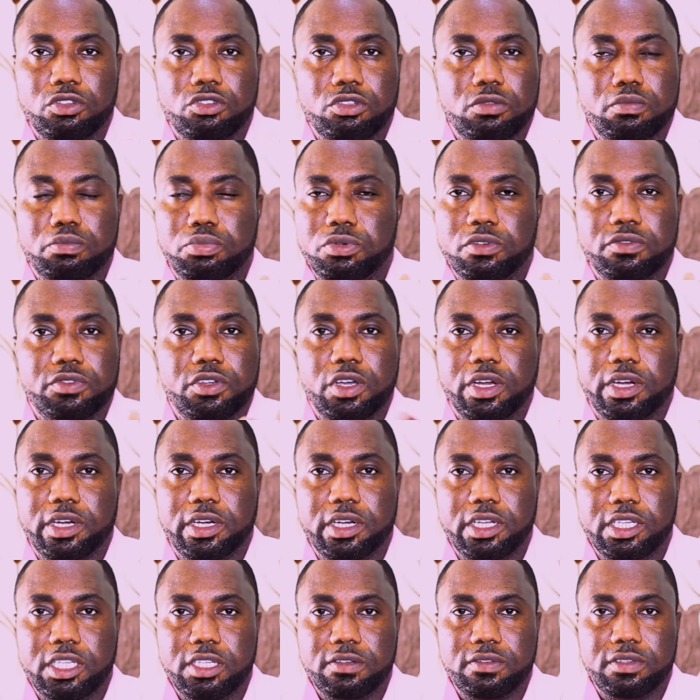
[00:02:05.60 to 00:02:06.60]
also improve your
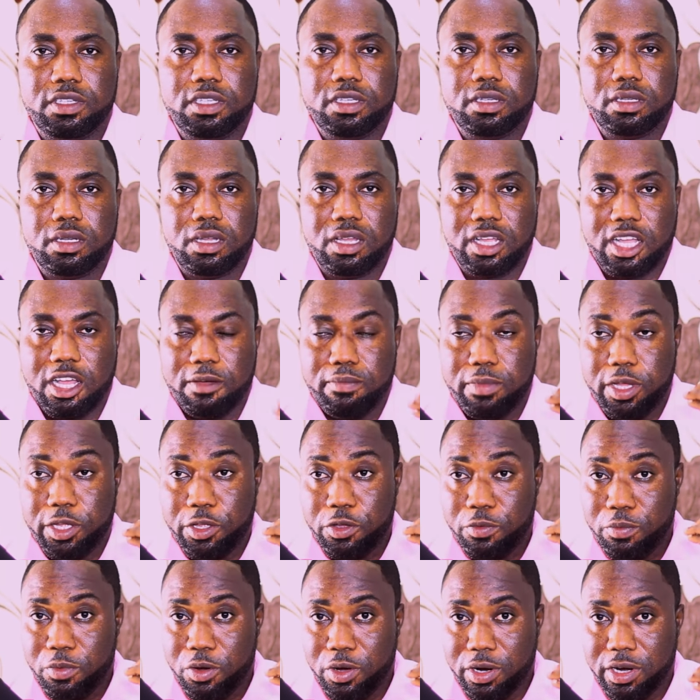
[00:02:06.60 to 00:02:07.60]
creativity. It can
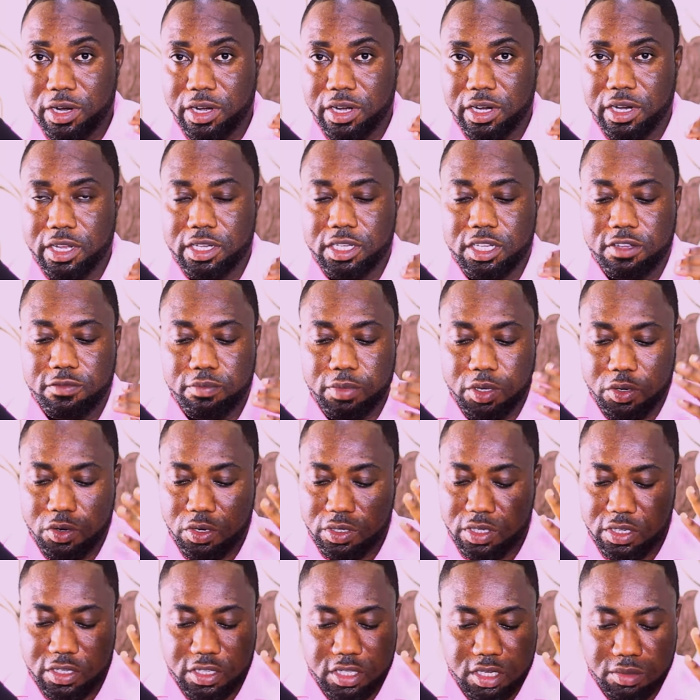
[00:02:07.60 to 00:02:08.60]
make you more creative
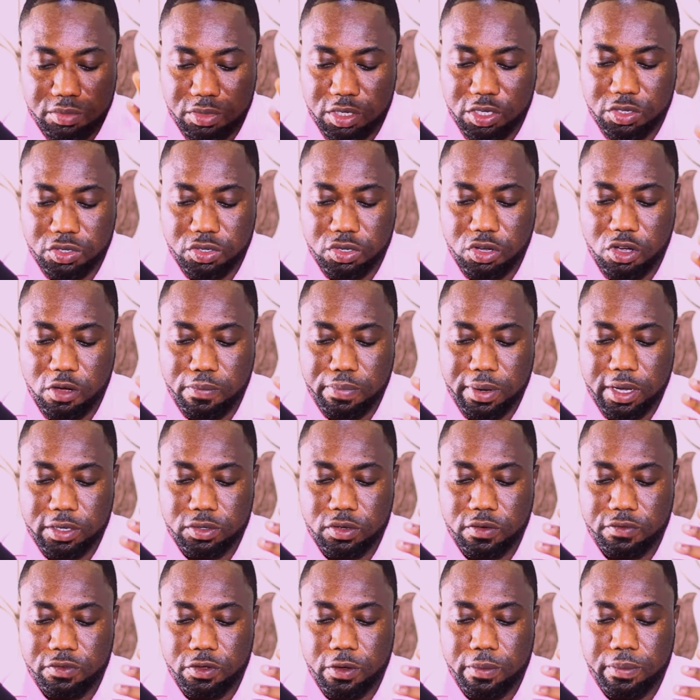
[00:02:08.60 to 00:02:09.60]
because it stimulates all
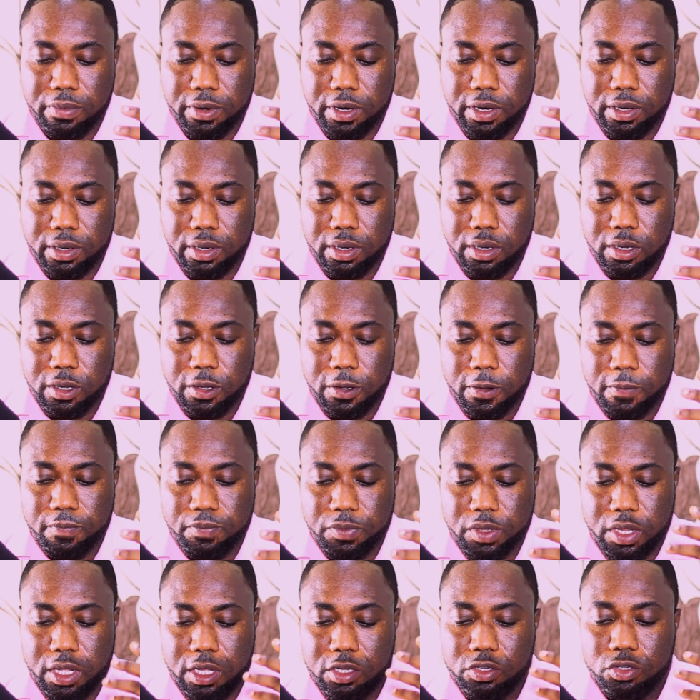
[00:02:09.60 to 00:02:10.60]
parts of your brain,
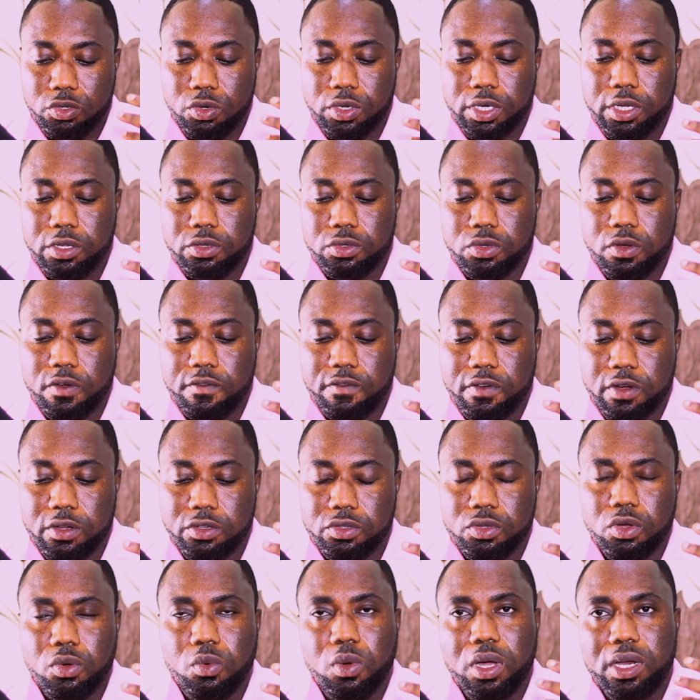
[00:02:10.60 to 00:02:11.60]
and so on and so forth.
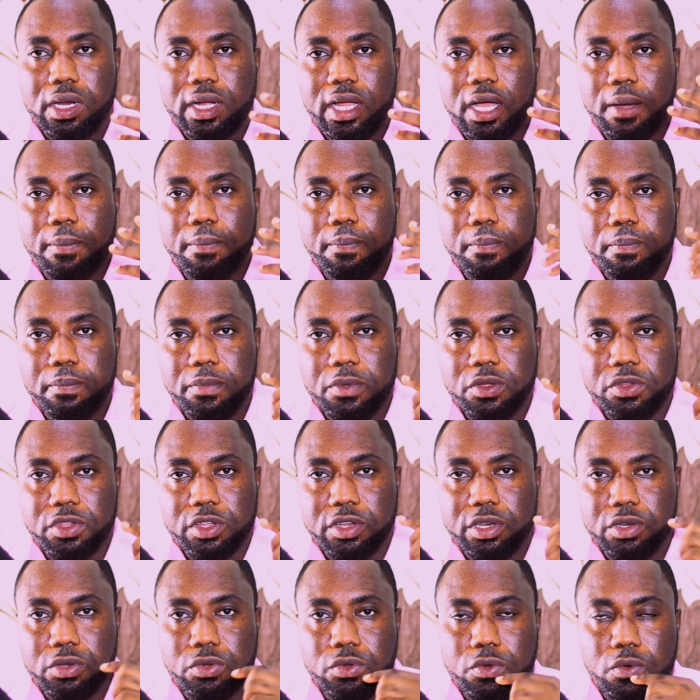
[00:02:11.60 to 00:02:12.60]
So what can
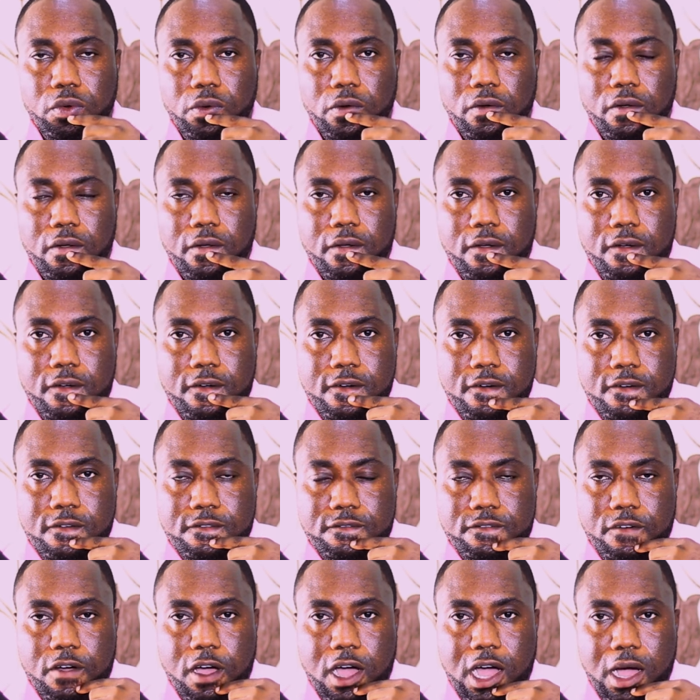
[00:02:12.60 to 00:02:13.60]
music do
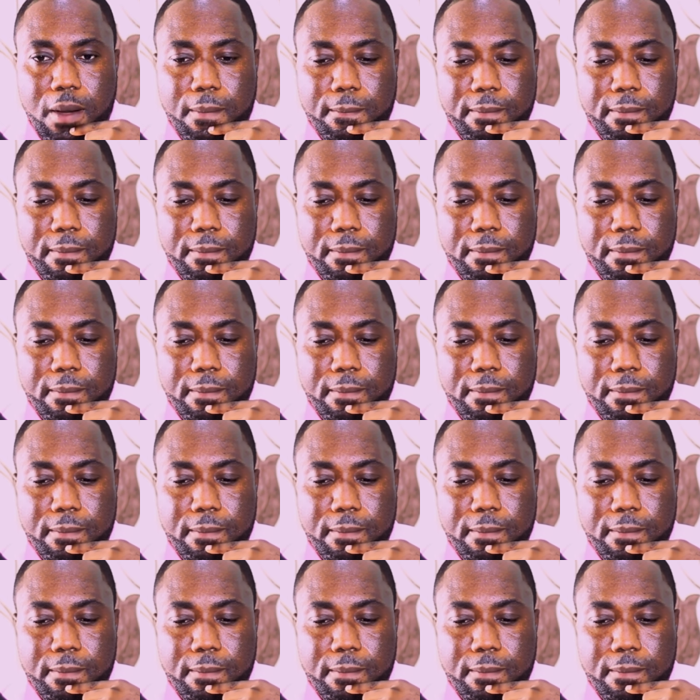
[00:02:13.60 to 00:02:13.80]
for our